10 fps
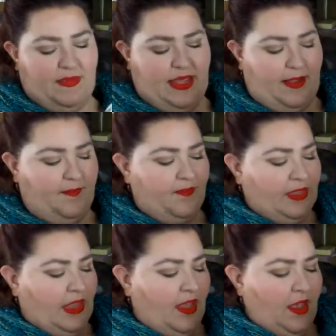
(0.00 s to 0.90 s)
thing.
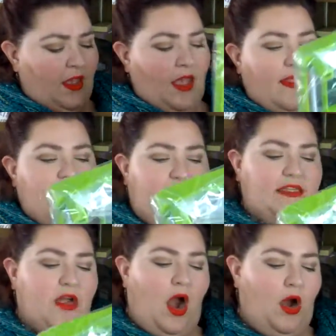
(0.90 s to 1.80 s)

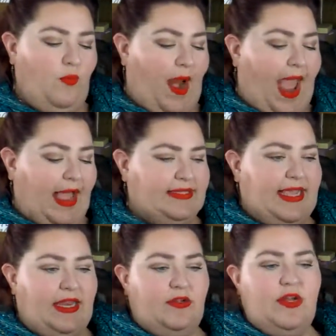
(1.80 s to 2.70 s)
These are racks, and you'll